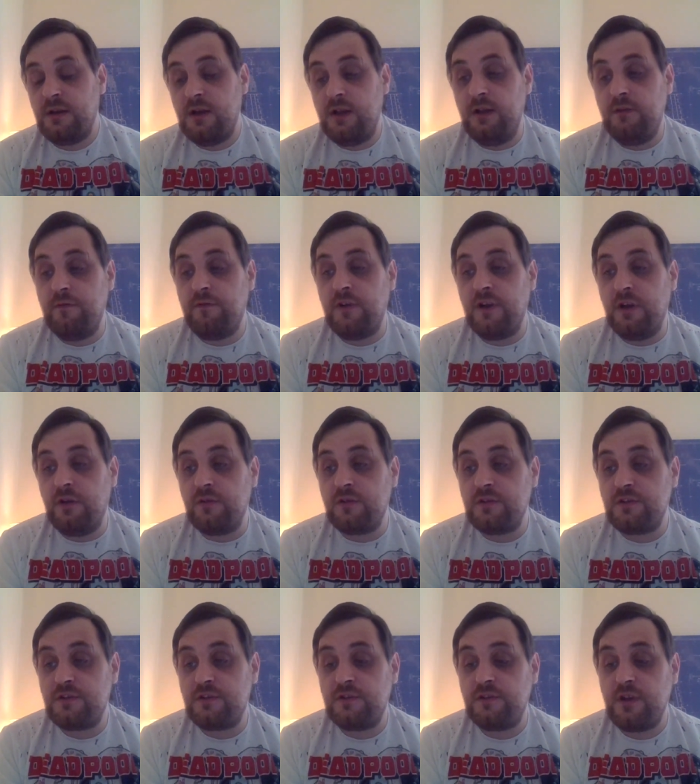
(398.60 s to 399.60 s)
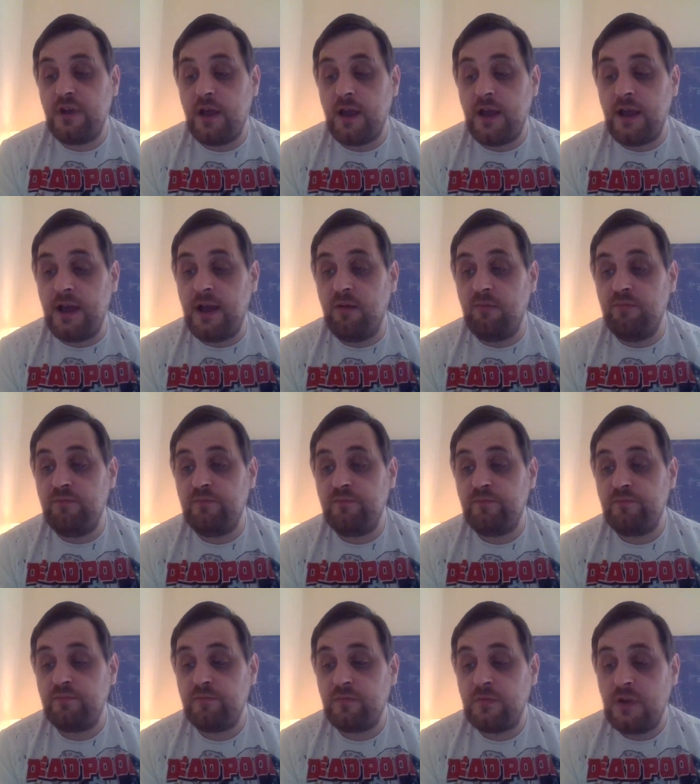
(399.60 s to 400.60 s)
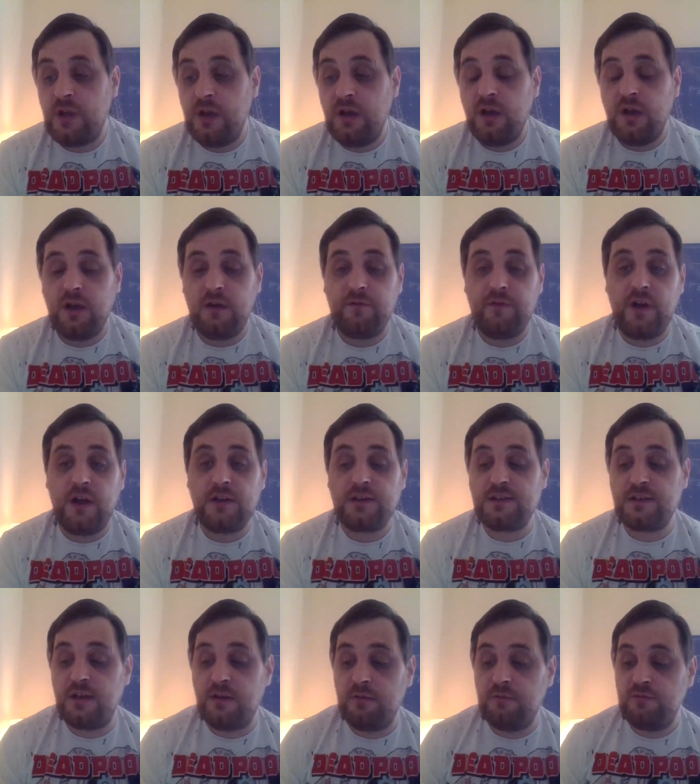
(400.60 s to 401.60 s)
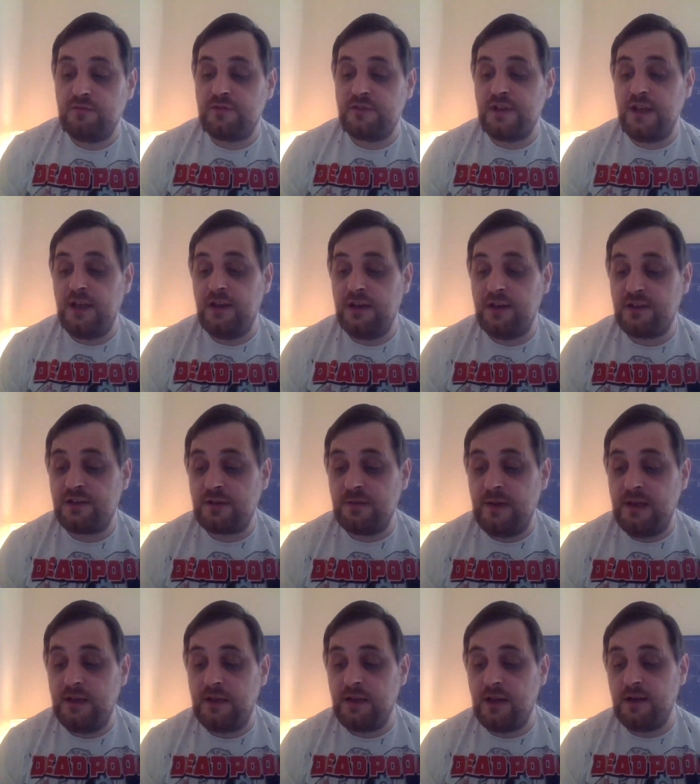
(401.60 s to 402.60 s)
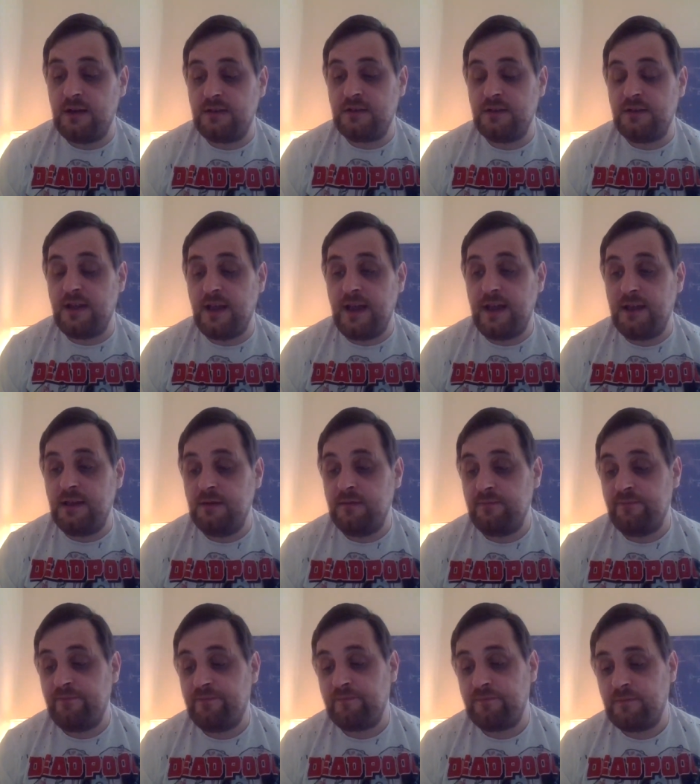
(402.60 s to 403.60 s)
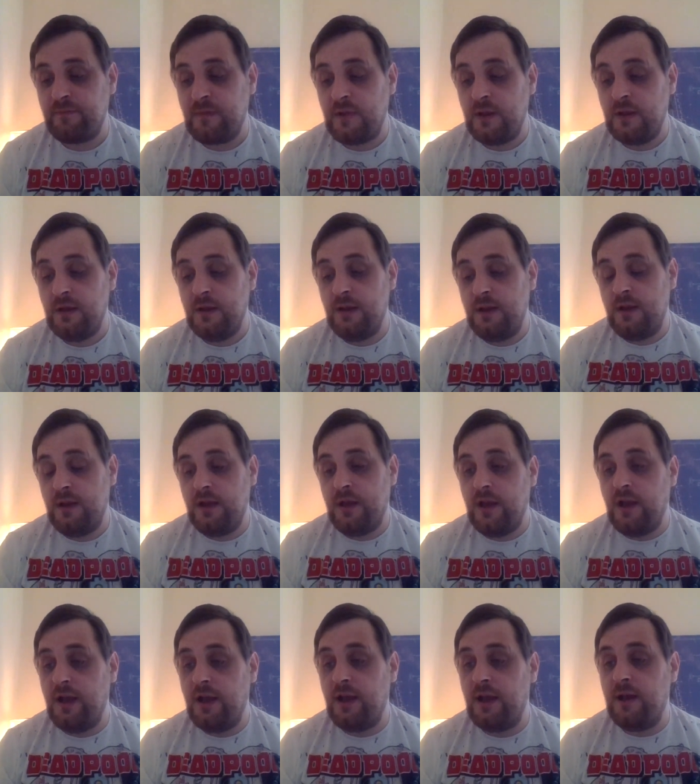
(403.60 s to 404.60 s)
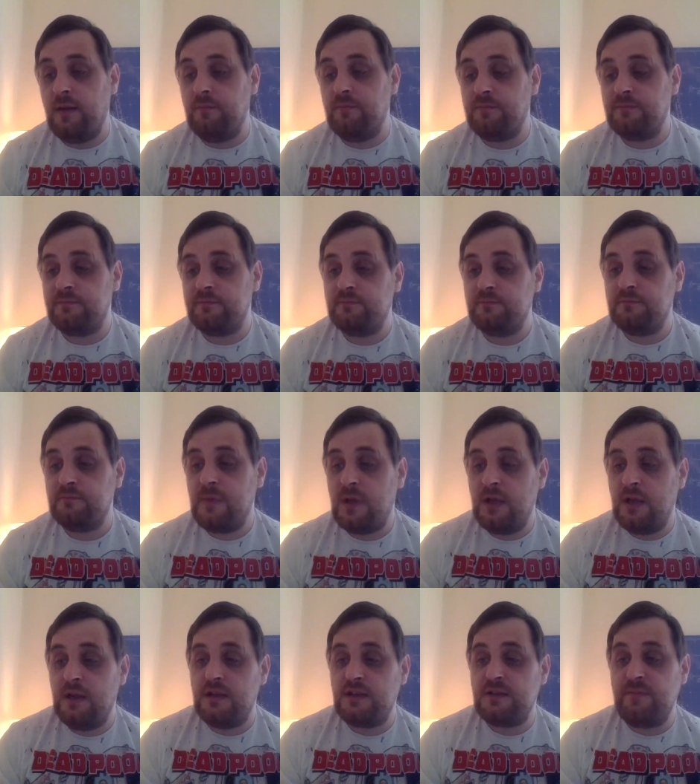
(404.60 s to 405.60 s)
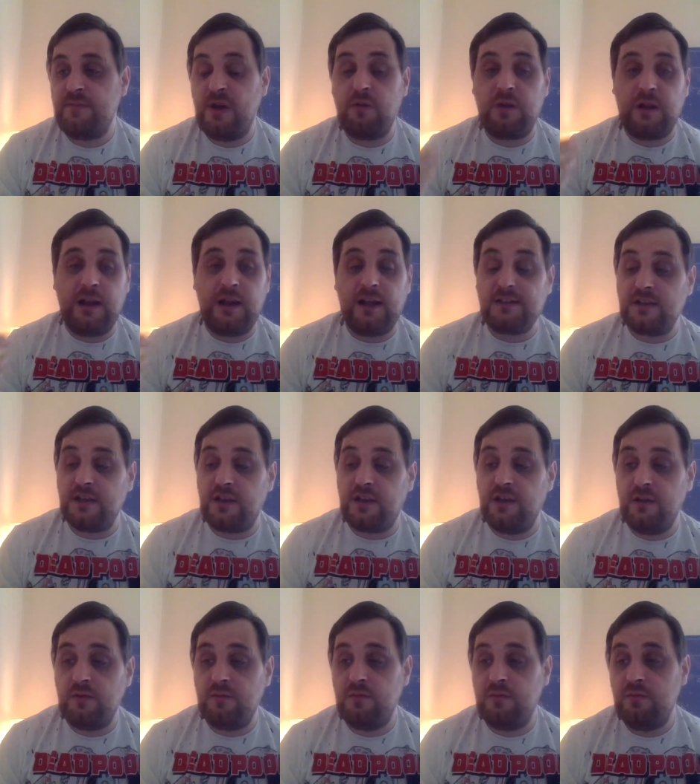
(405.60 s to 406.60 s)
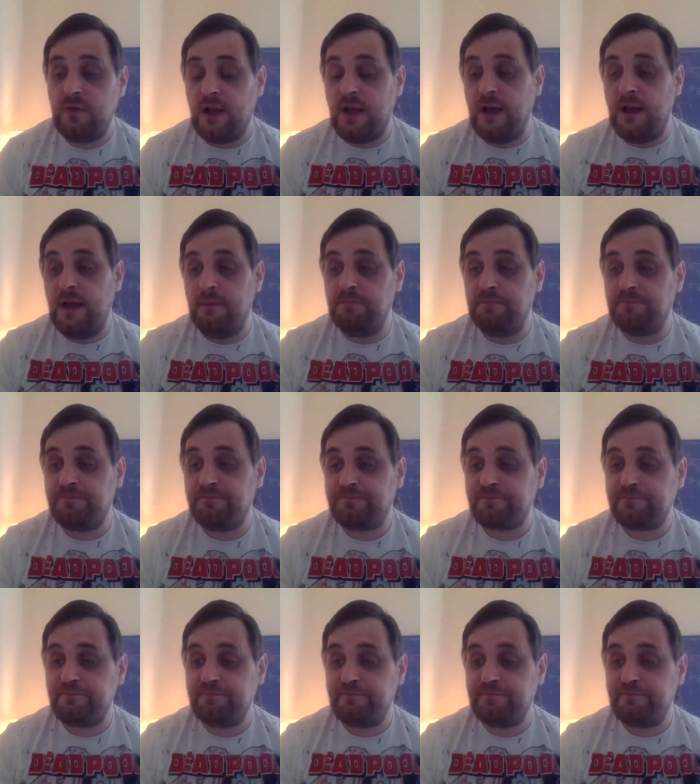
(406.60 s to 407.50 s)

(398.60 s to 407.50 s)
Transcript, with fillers: influence. Um, I've also seen a tweet there today. Um, it's about Classic Um,